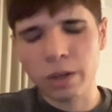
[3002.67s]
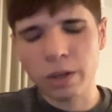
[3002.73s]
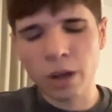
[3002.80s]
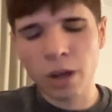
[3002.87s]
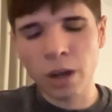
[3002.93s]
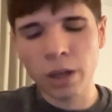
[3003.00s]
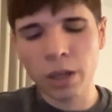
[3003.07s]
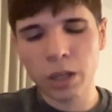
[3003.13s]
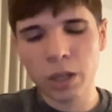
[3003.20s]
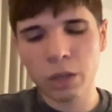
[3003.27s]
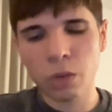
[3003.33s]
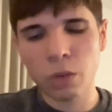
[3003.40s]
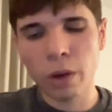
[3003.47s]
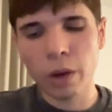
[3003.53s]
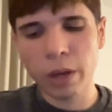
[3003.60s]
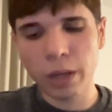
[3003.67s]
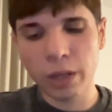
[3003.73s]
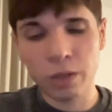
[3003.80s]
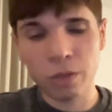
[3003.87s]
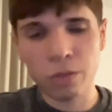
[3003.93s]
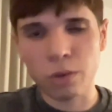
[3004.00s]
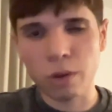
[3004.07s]
not quite
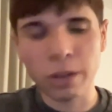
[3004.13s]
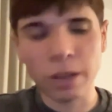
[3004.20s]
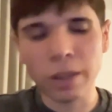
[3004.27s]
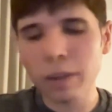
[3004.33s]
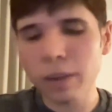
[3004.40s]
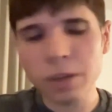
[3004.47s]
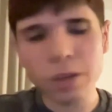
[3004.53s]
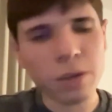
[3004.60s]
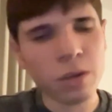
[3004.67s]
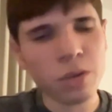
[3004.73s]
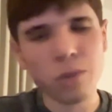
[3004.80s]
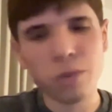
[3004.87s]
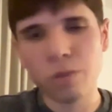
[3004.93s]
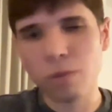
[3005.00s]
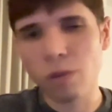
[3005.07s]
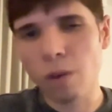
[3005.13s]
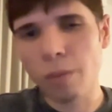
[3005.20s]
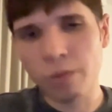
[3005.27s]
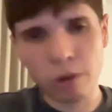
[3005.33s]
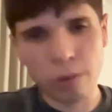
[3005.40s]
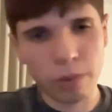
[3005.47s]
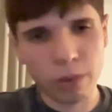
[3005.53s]
they're not
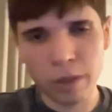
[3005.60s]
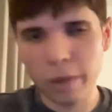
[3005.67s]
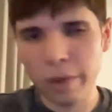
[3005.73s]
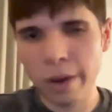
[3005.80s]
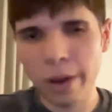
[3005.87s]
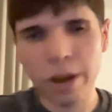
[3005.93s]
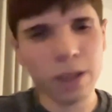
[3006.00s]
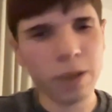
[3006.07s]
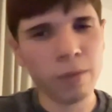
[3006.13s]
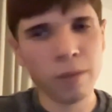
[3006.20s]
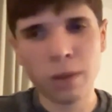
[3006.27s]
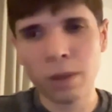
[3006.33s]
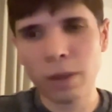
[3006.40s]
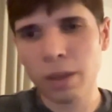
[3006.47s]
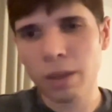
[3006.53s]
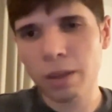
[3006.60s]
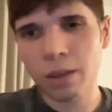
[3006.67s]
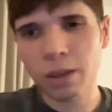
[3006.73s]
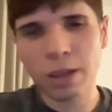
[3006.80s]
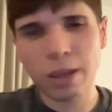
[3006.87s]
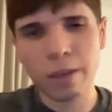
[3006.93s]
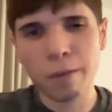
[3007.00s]
interoperable. They're not even
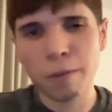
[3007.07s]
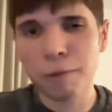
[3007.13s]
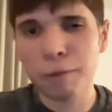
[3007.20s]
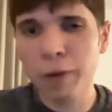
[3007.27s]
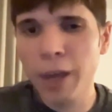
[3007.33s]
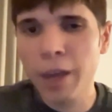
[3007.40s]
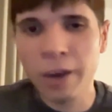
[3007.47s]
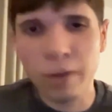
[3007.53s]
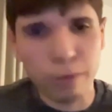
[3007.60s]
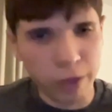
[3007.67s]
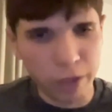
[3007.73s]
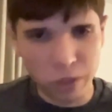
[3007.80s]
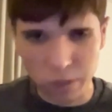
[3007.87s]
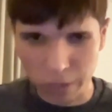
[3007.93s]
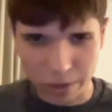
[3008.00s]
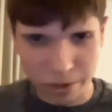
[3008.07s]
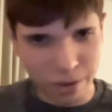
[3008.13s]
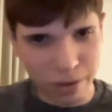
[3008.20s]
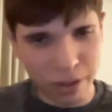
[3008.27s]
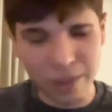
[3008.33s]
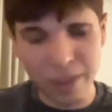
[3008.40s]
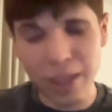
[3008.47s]
aware of each
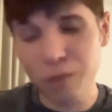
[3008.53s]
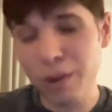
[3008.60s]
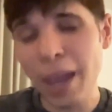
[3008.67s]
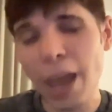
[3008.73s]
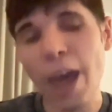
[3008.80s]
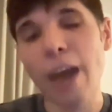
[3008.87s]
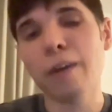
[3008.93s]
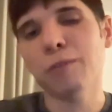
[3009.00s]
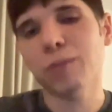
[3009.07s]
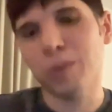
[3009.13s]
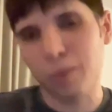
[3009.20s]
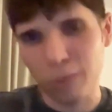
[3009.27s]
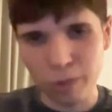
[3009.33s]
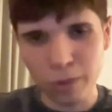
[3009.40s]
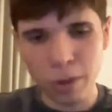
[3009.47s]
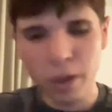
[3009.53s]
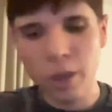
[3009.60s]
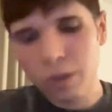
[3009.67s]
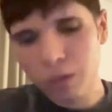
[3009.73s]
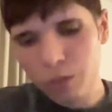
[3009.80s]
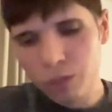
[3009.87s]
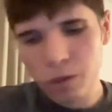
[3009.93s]
other, and they don't have to.
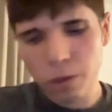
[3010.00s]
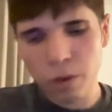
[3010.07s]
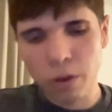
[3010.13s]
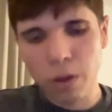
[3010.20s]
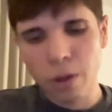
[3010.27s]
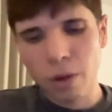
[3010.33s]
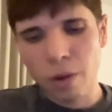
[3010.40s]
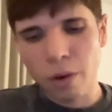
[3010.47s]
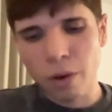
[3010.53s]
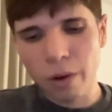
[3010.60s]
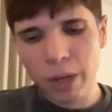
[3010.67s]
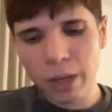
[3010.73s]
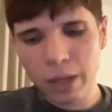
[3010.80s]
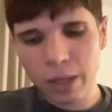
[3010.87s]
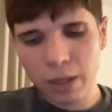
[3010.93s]
So Arc,